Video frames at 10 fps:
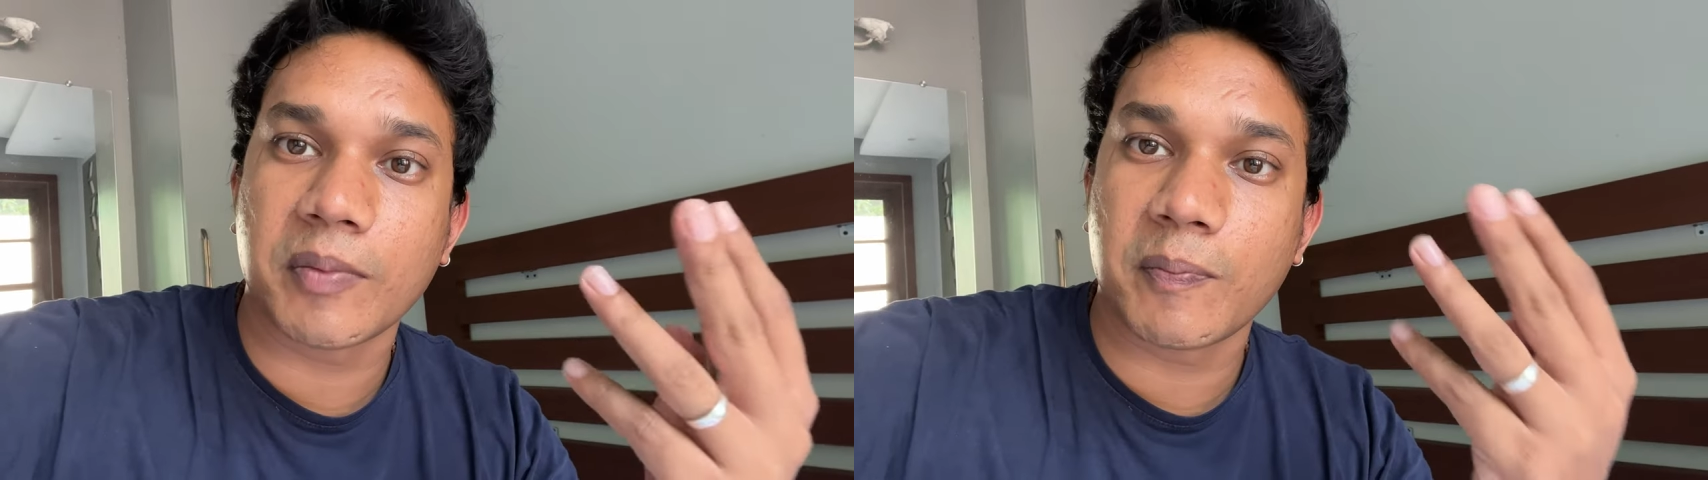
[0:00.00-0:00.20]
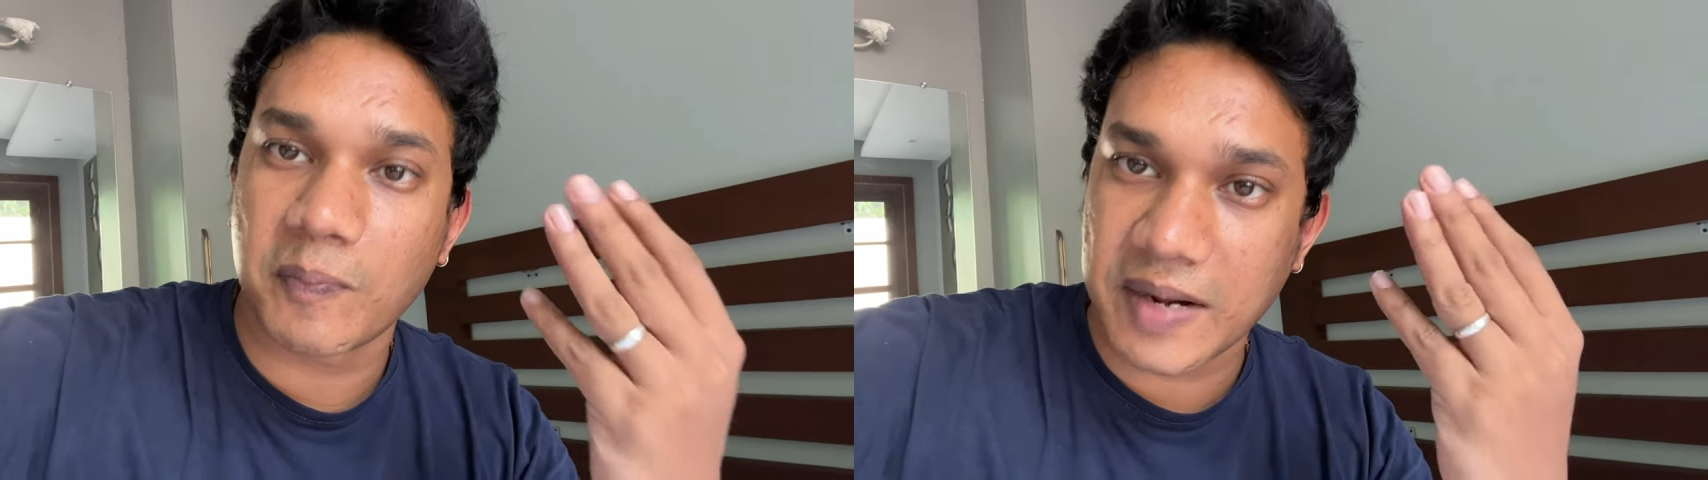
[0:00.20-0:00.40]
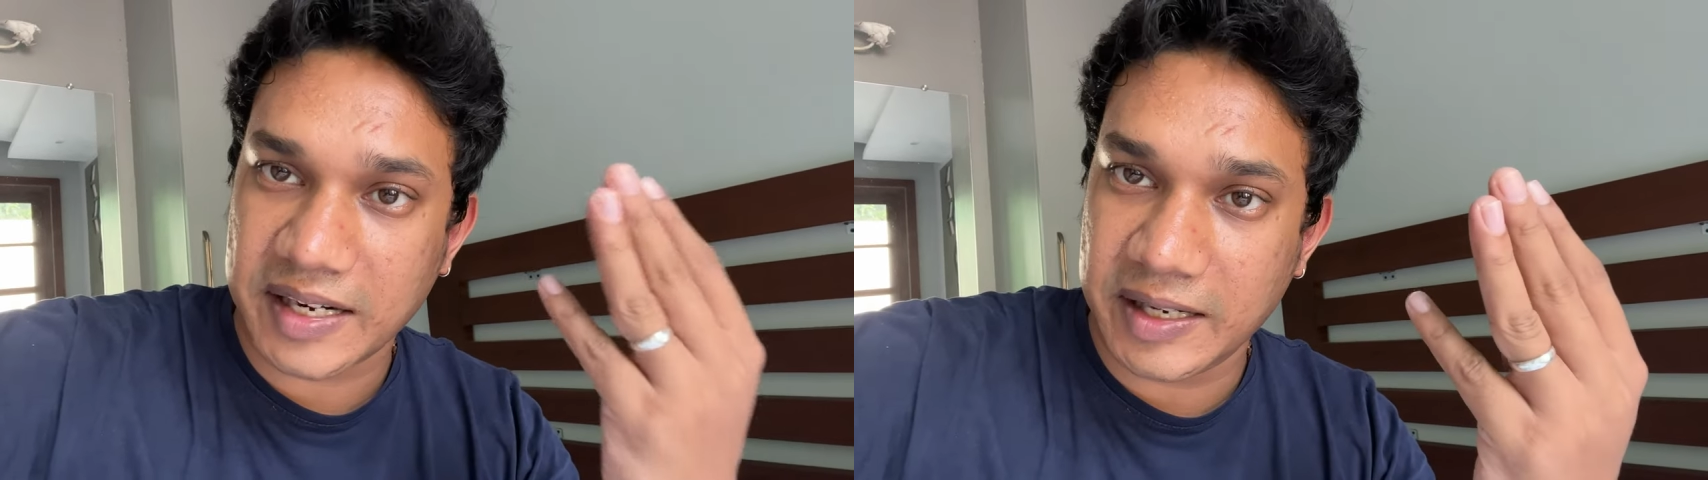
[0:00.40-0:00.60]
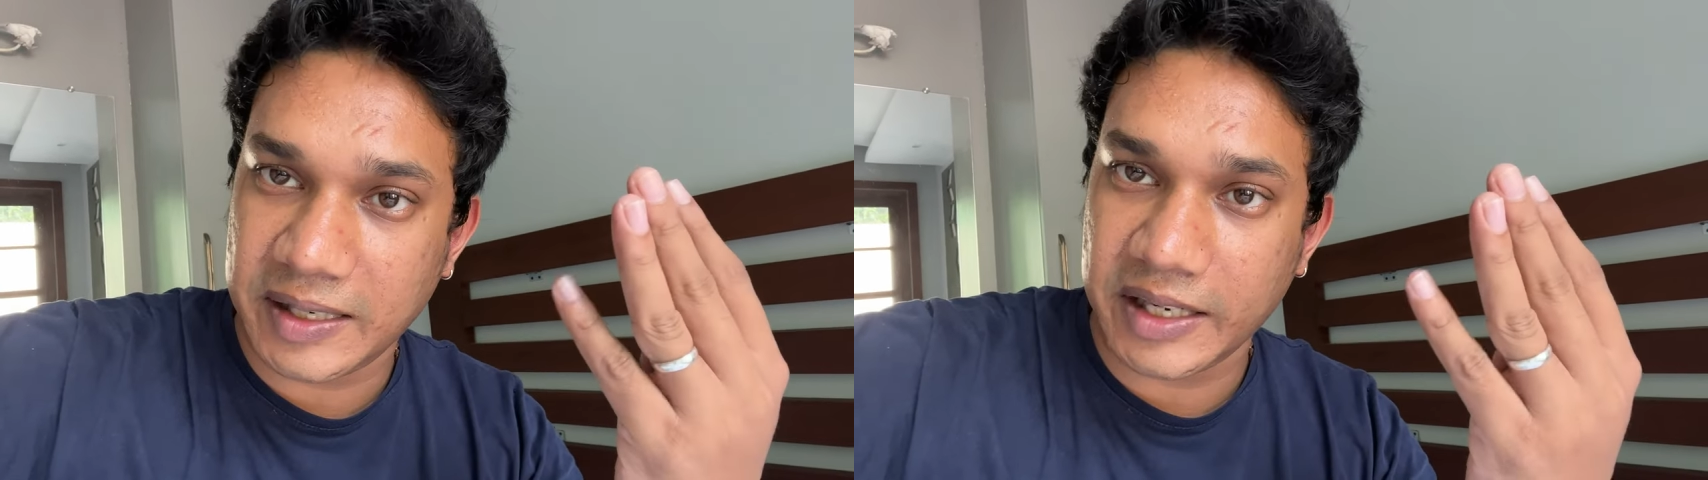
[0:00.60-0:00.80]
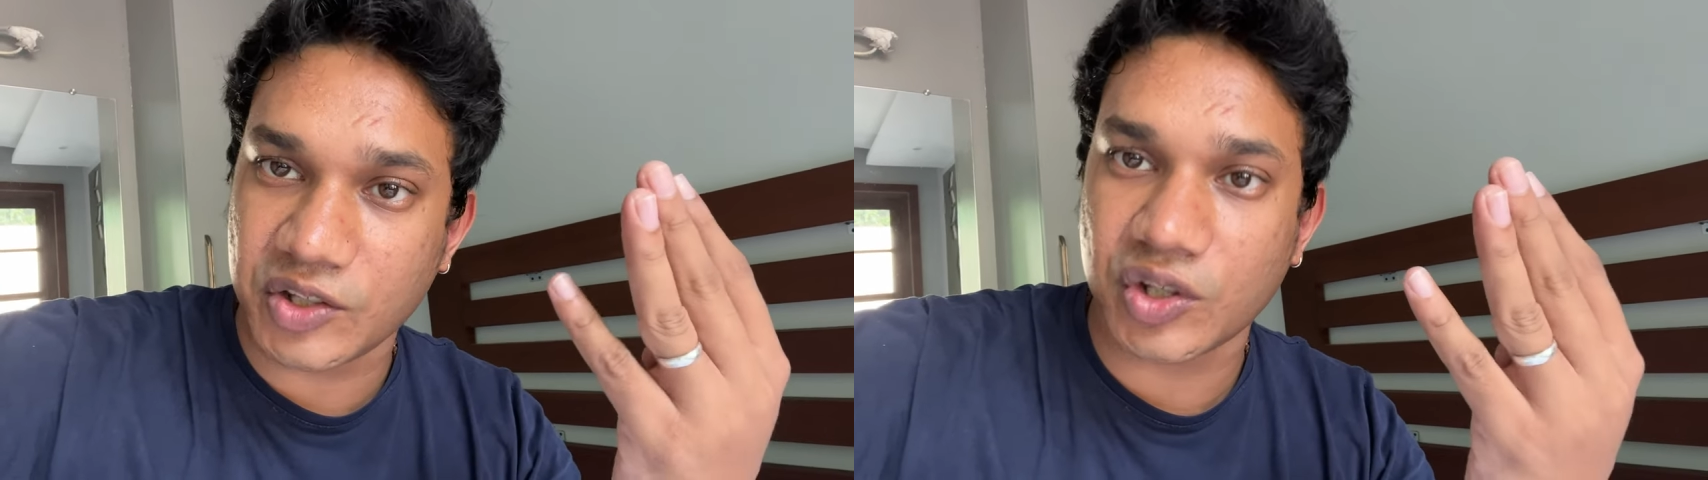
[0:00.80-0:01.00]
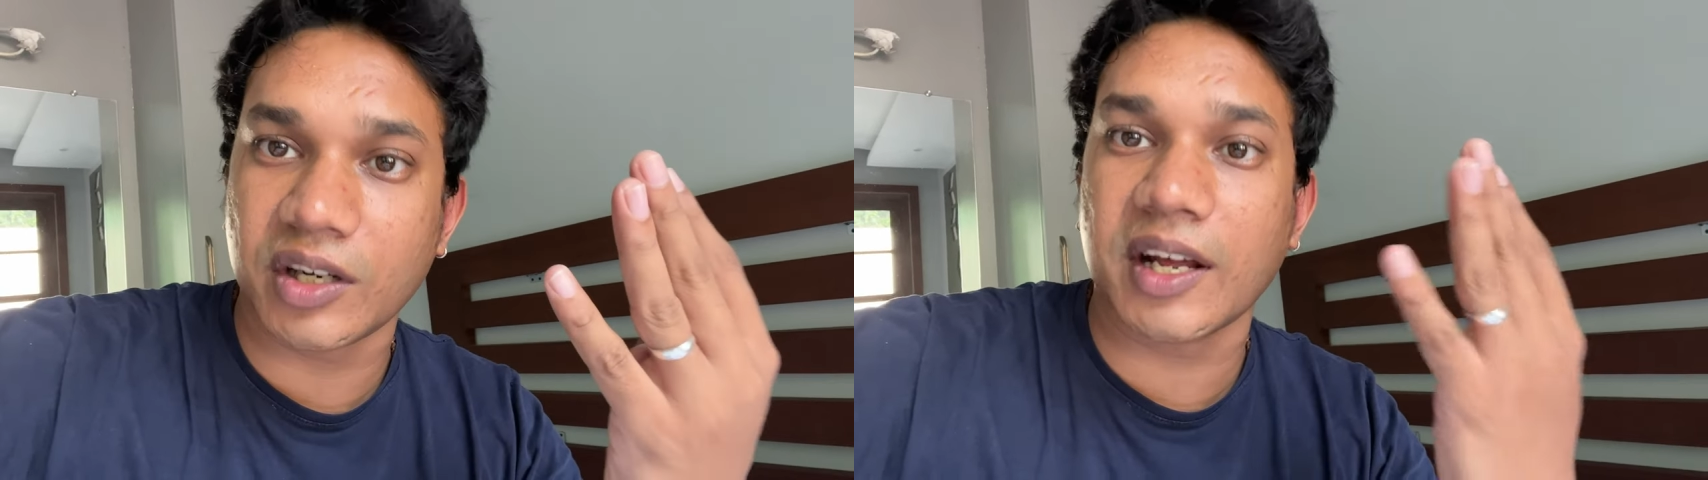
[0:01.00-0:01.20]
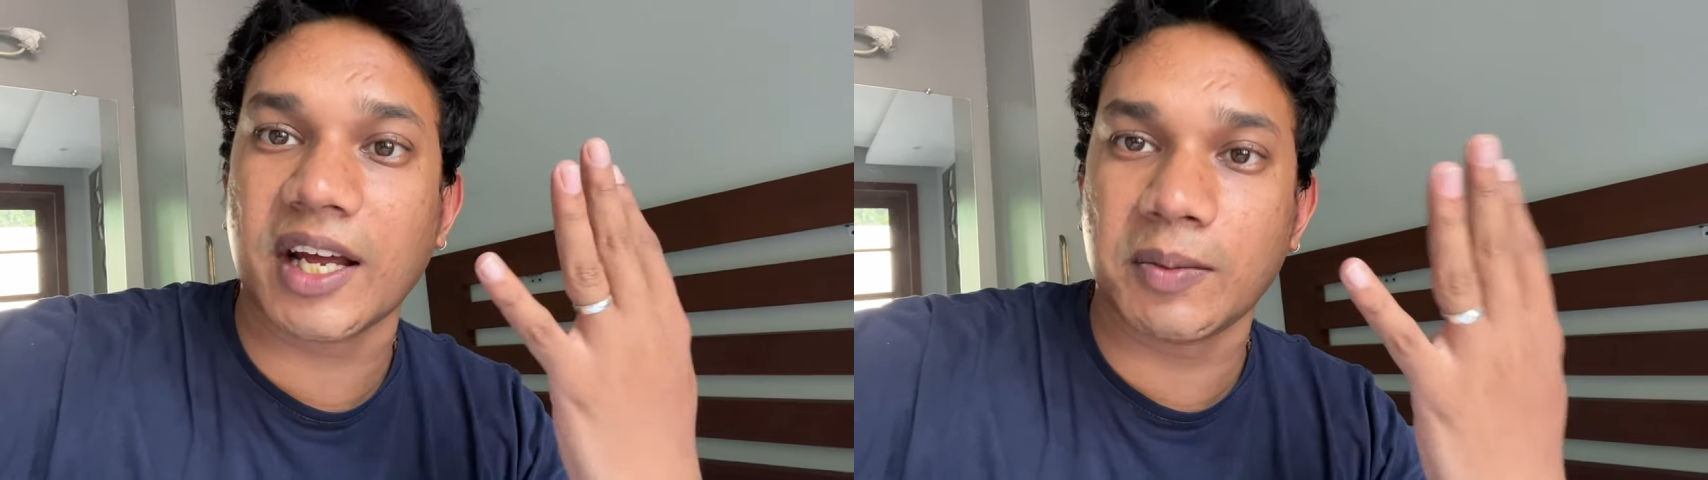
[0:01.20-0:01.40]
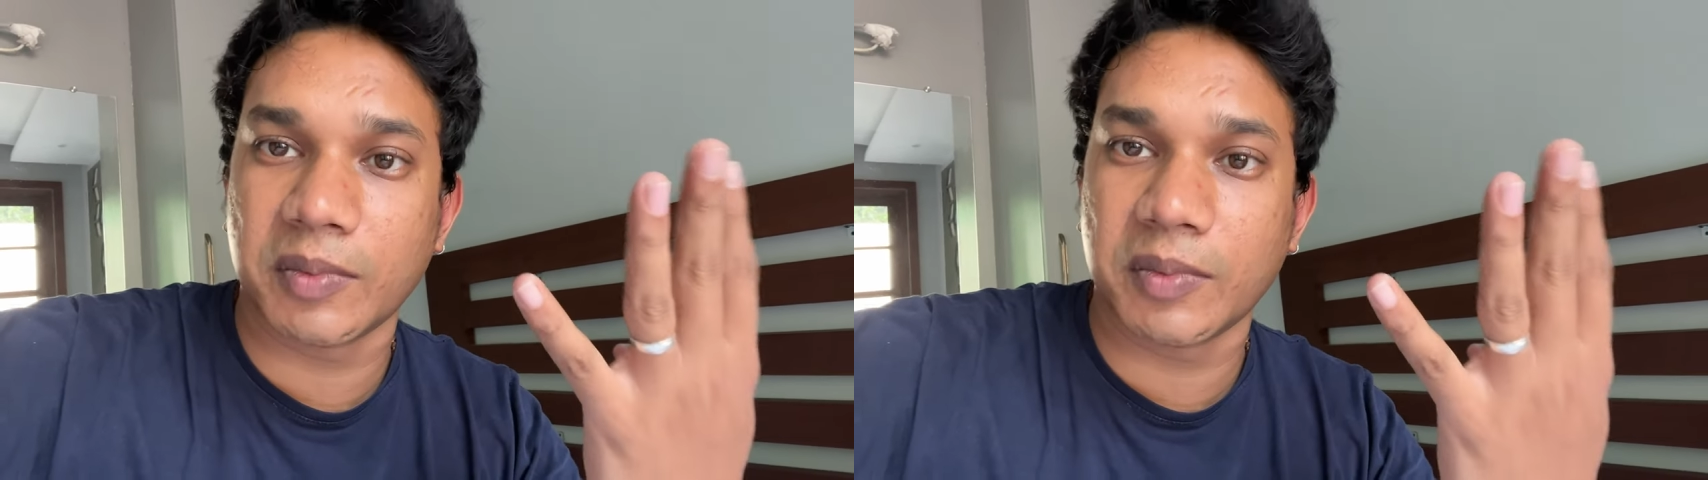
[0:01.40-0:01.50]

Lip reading: meditation and